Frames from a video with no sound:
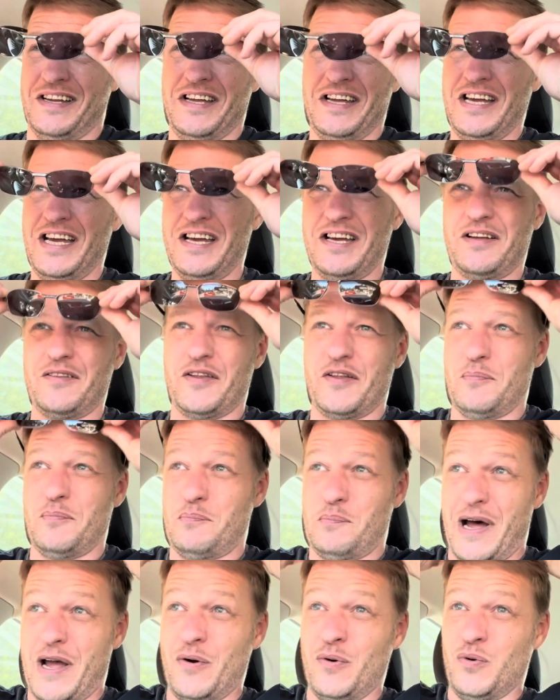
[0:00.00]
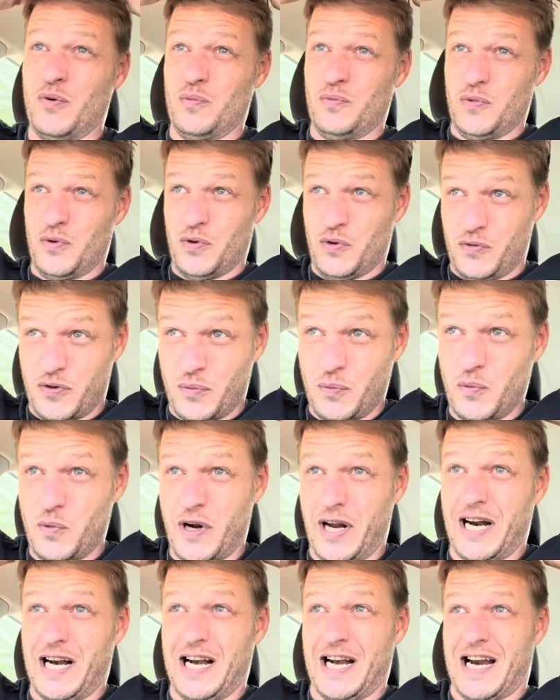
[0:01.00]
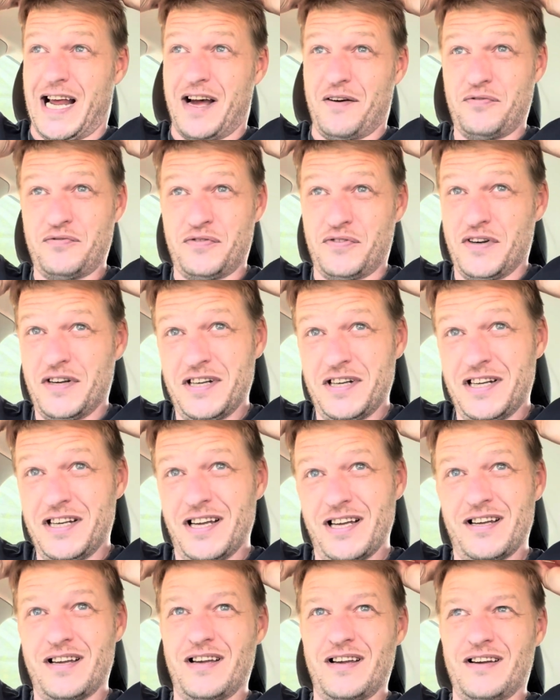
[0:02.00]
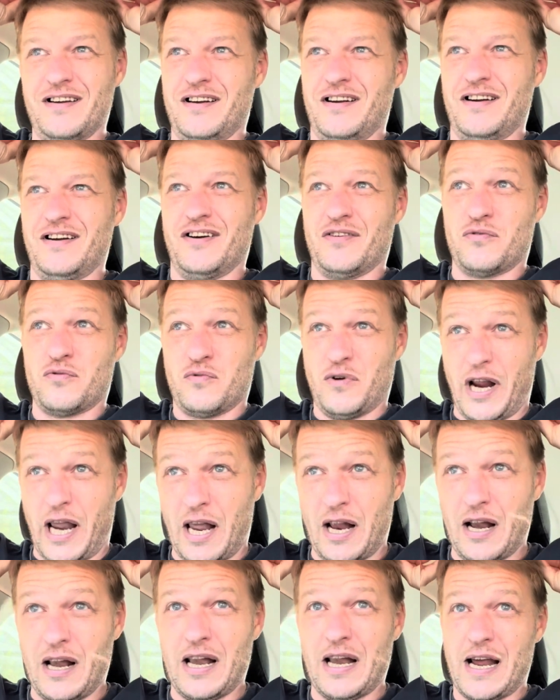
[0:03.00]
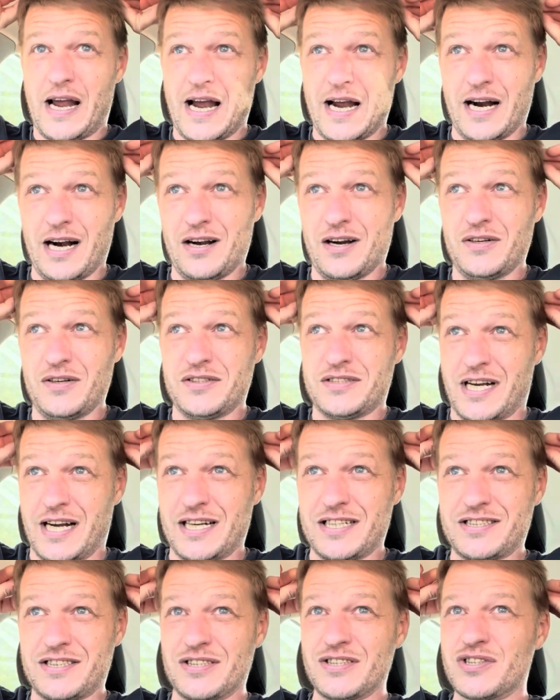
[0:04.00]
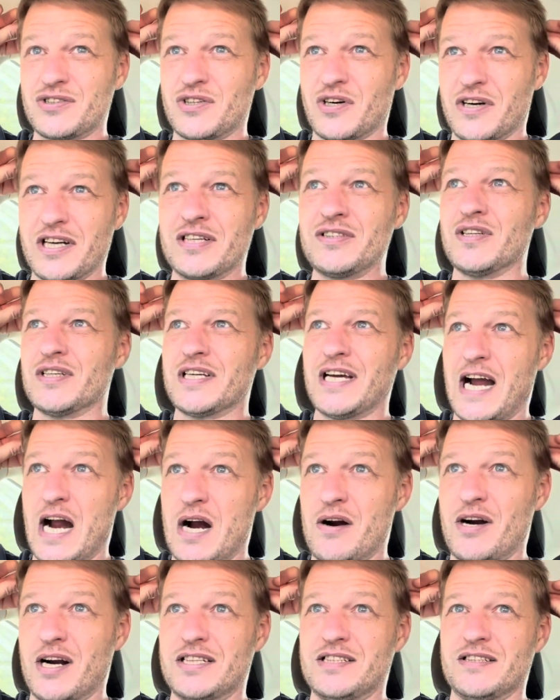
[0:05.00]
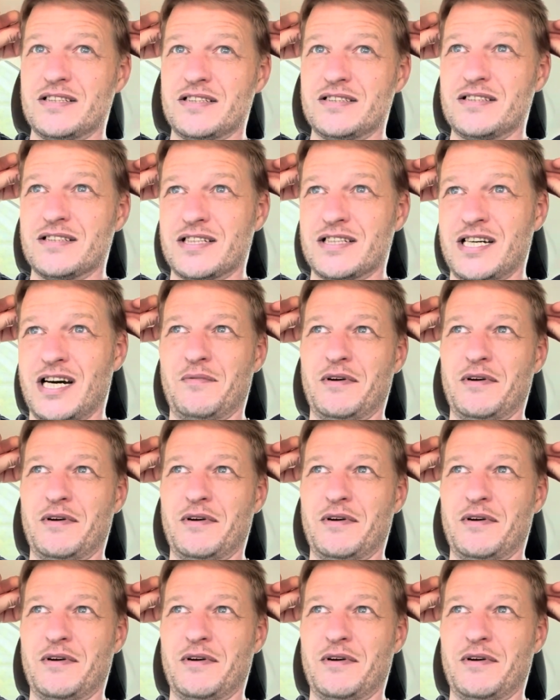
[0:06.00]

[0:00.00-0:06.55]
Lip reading: that Beowulf and Wiglaf are real Anglo-Saxon Chronicle characters that come